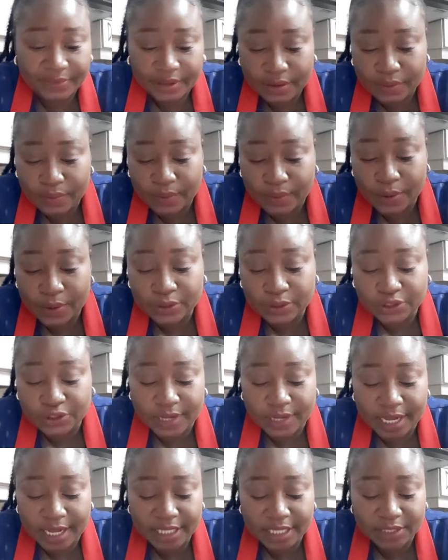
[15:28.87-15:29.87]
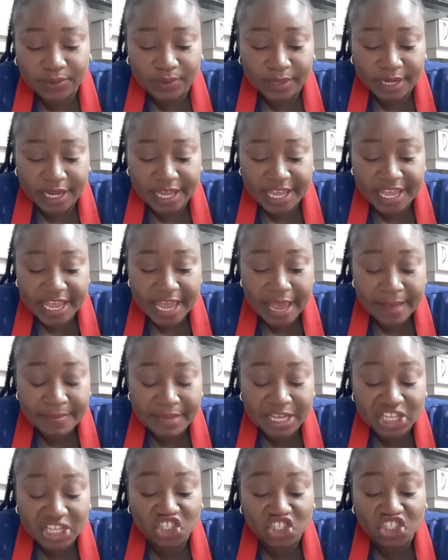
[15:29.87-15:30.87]
What would you guys want to hear
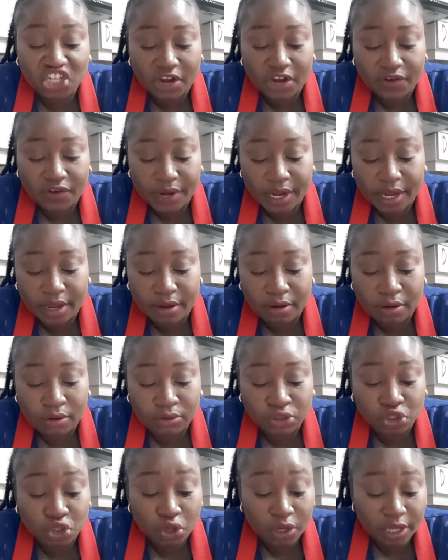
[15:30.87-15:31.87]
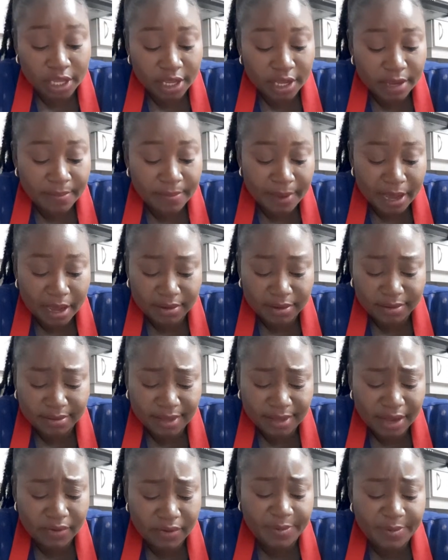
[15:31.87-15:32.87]
me sharing or talking about?
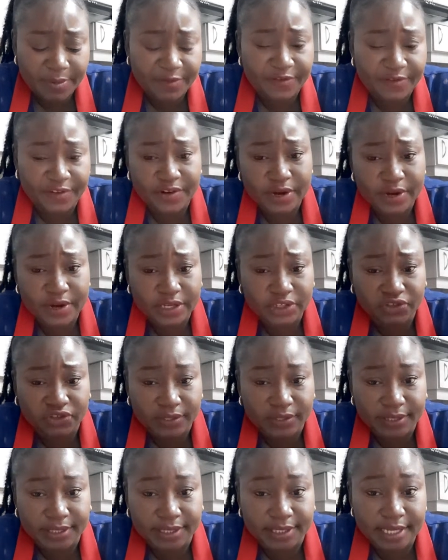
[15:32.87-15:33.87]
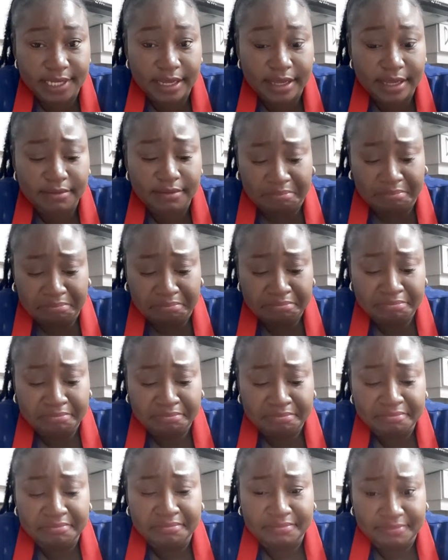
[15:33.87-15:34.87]
That would be very interesting.
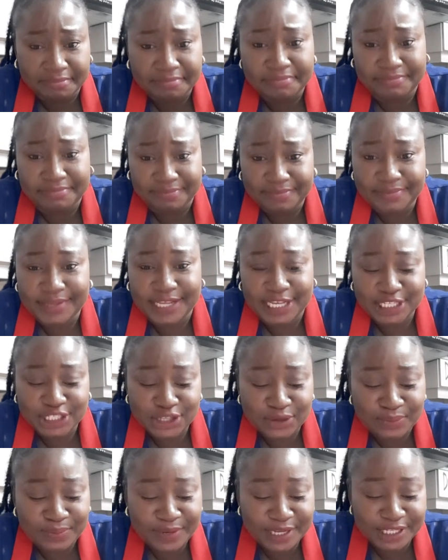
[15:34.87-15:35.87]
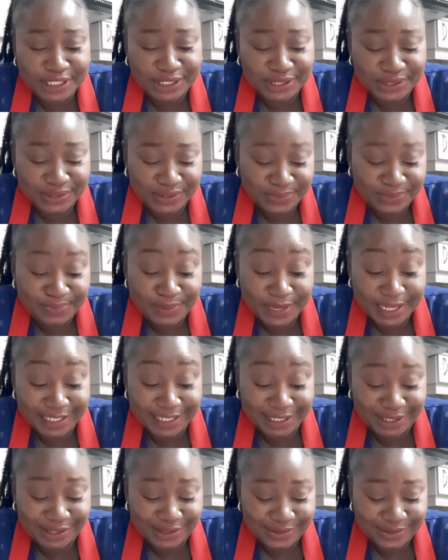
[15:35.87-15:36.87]
So please do,
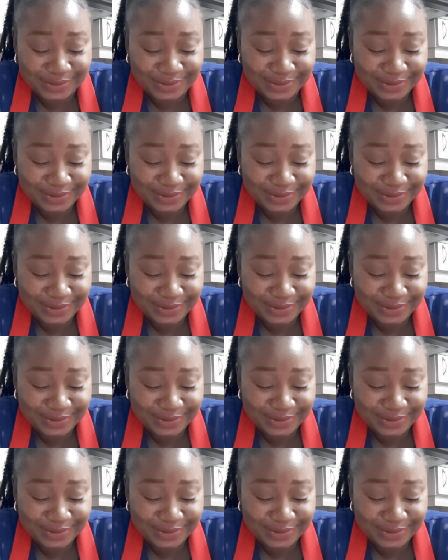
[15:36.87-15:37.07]
please do.